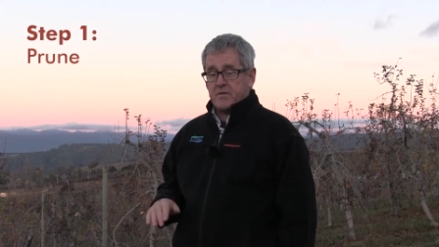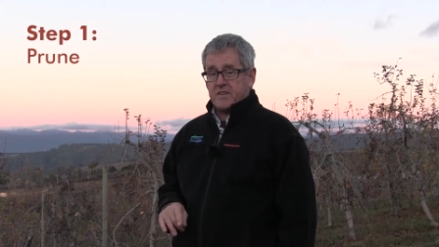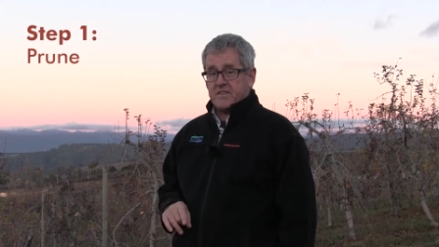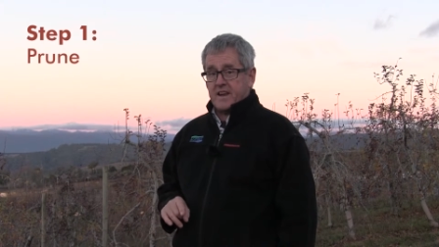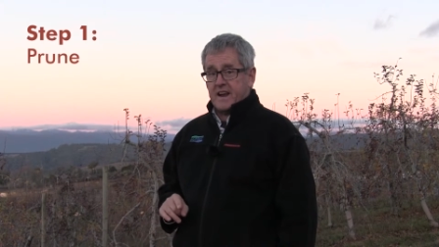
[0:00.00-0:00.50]
If
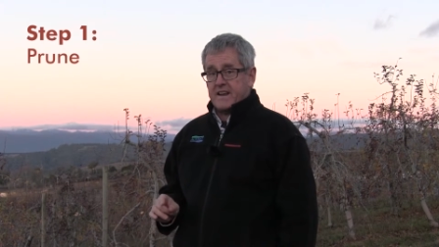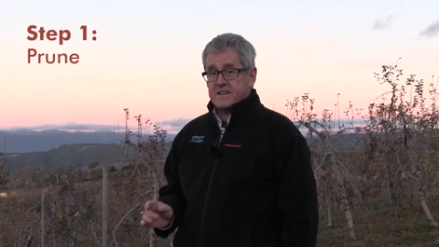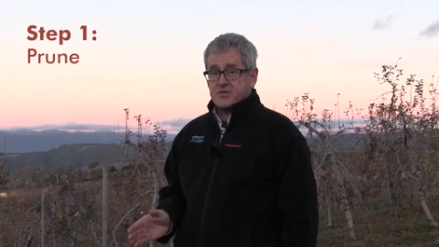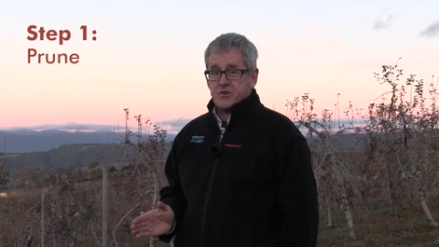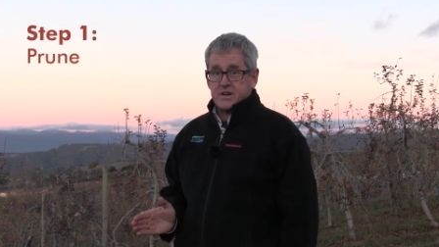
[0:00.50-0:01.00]
there's any
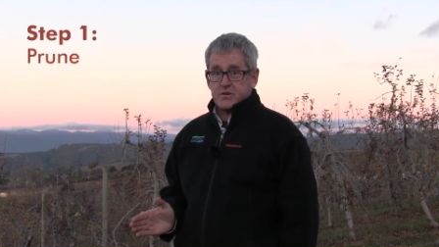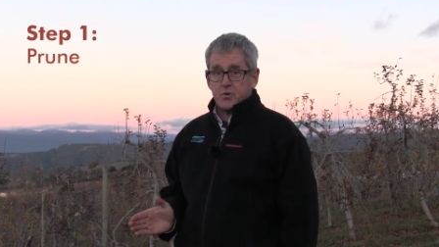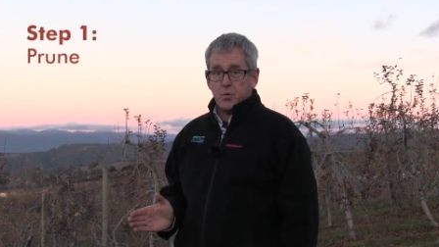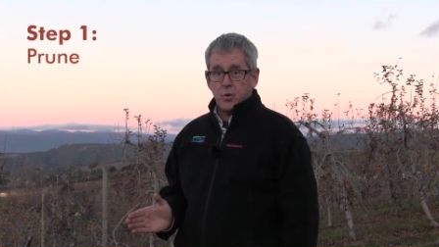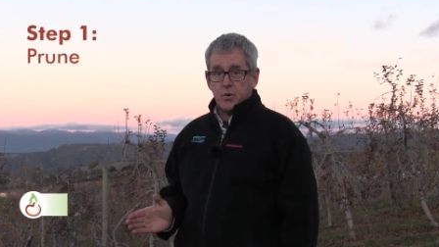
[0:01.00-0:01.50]

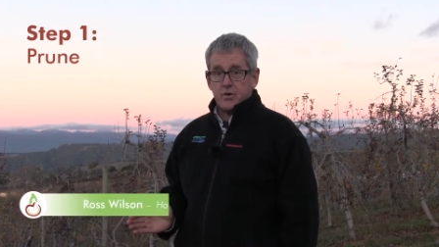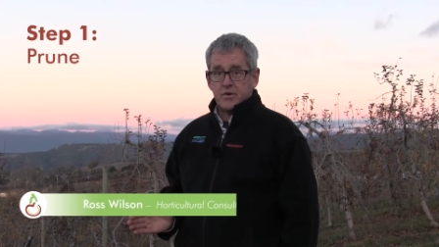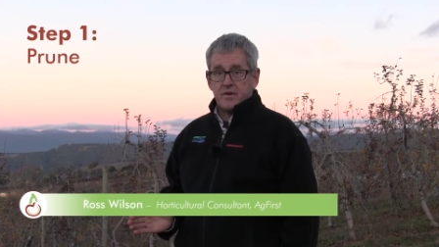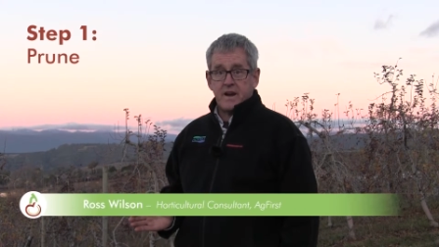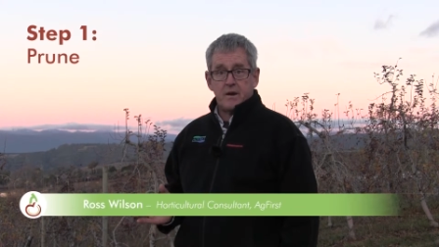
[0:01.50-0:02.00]
structural wood,
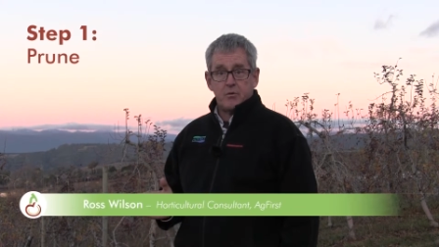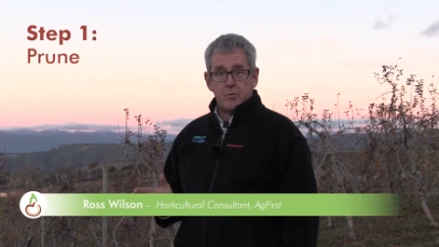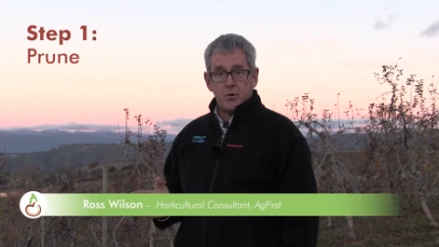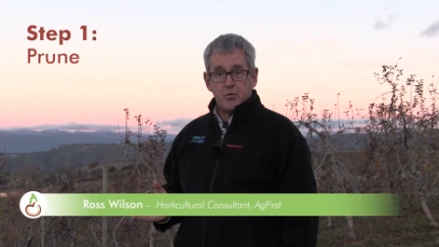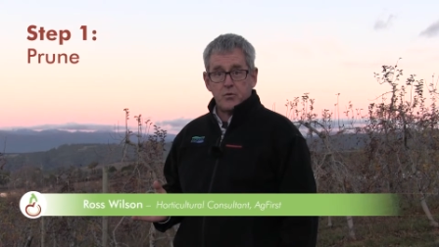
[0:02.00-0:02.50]
any
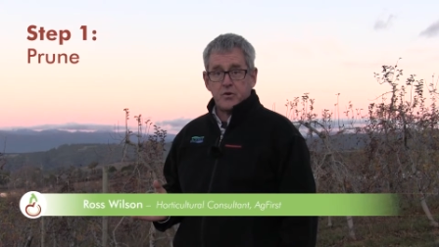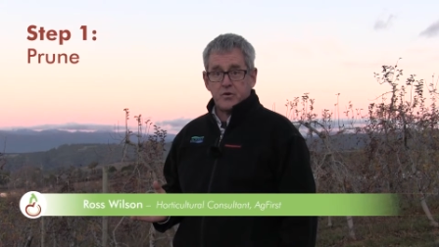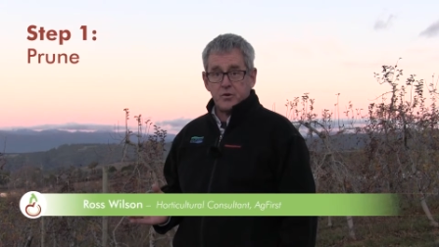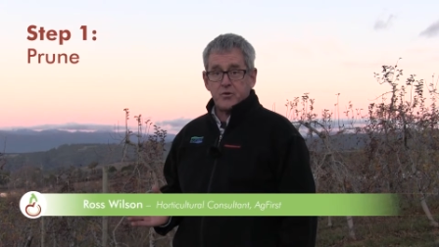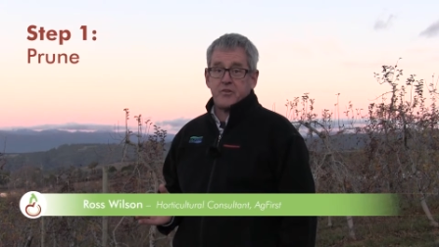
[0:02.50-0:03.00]
removal to
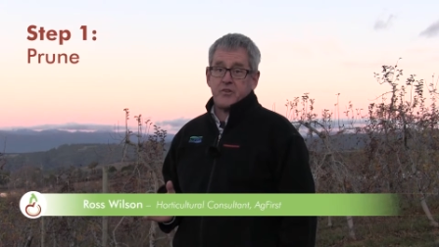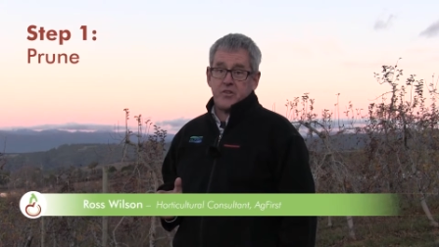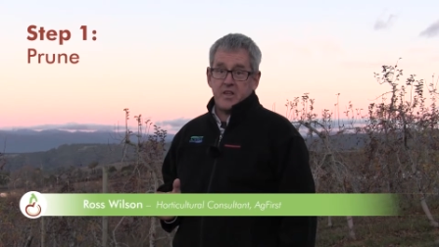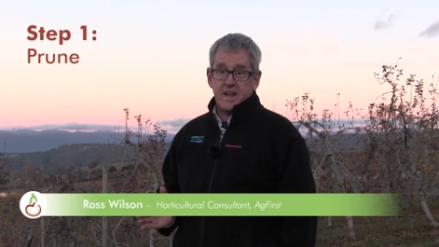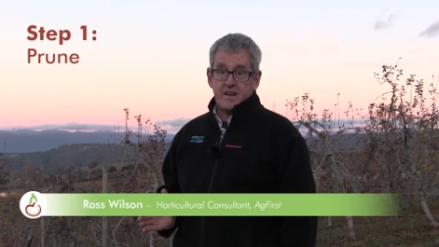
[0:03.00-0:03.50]
do, this is
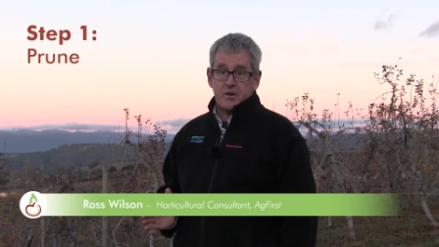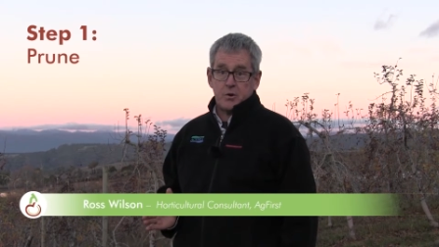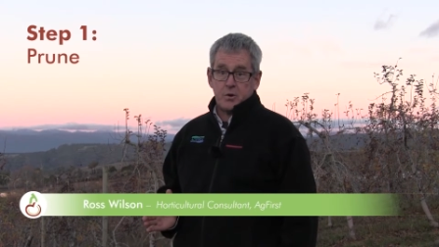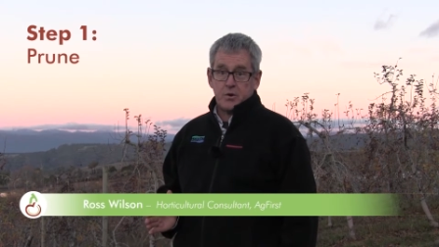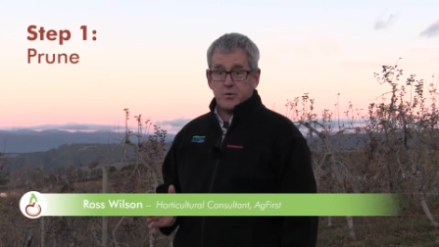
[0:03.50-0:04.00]
the year to
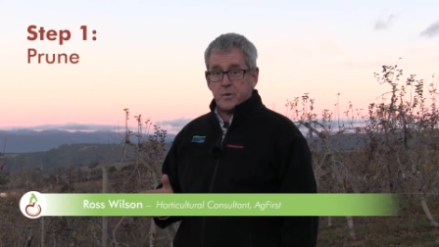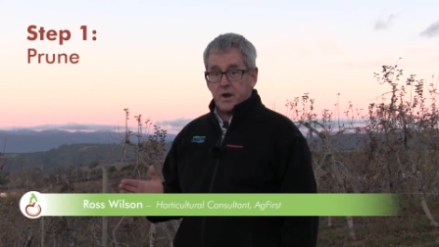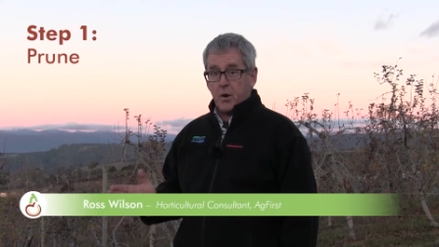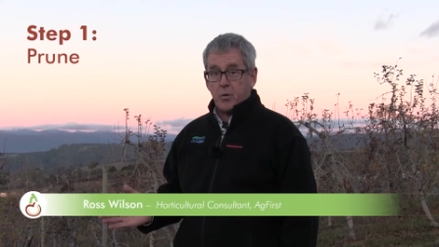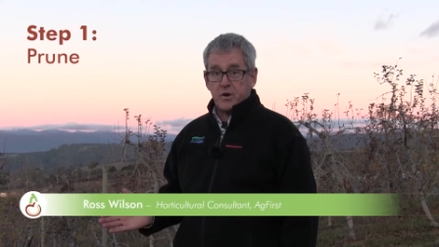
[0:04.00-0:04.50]
do it because we
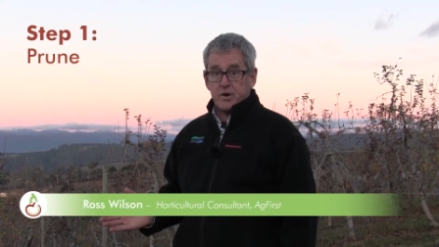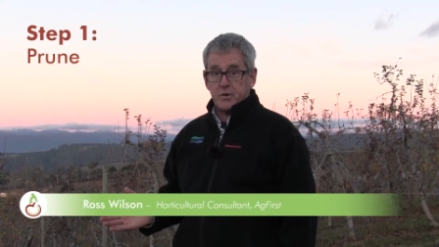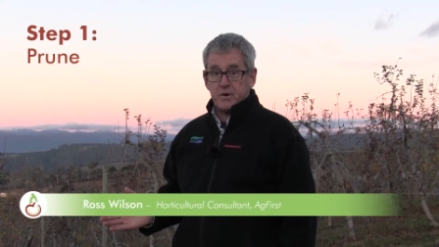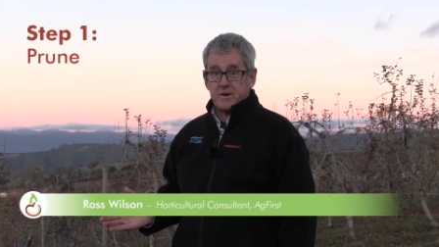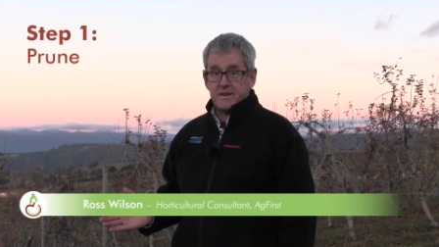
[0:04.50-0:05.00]
don't want to
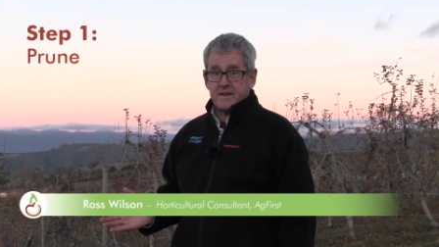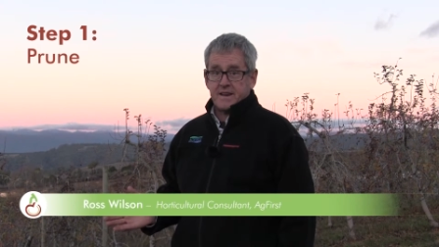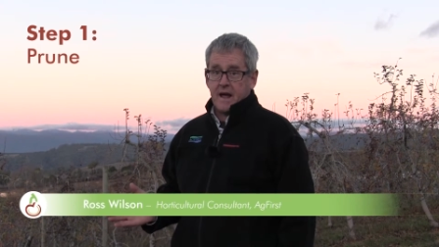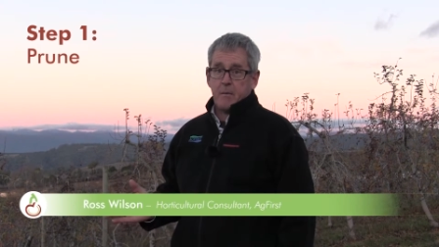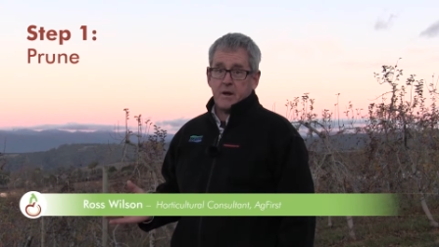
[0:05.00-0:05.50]
do it
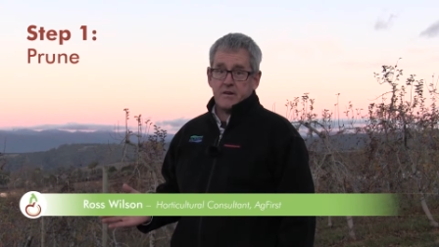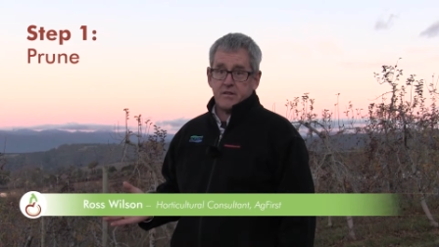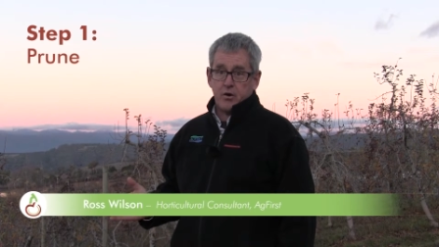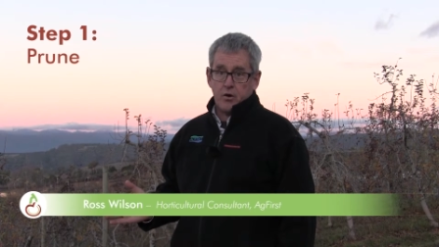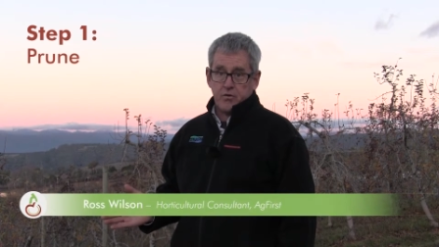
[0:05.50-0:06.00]
coming into
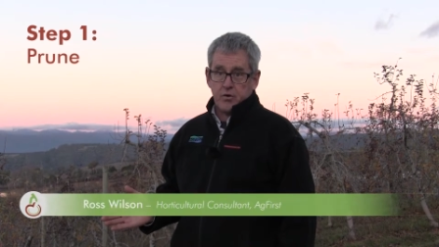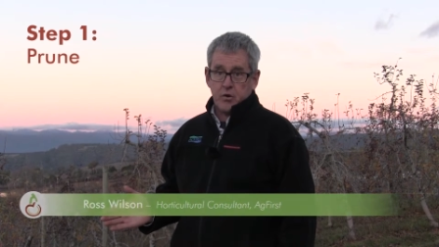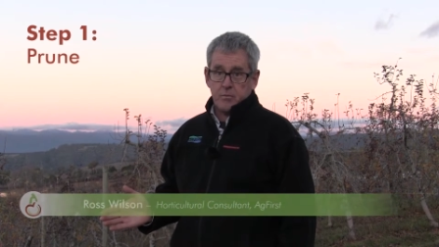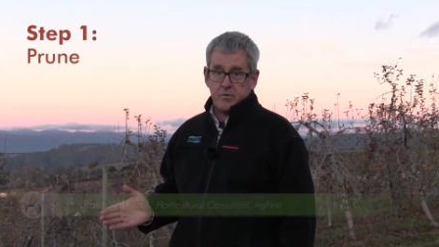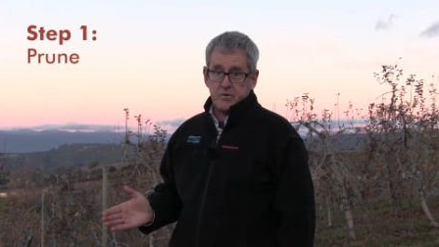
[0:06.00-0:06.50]
the off-crop.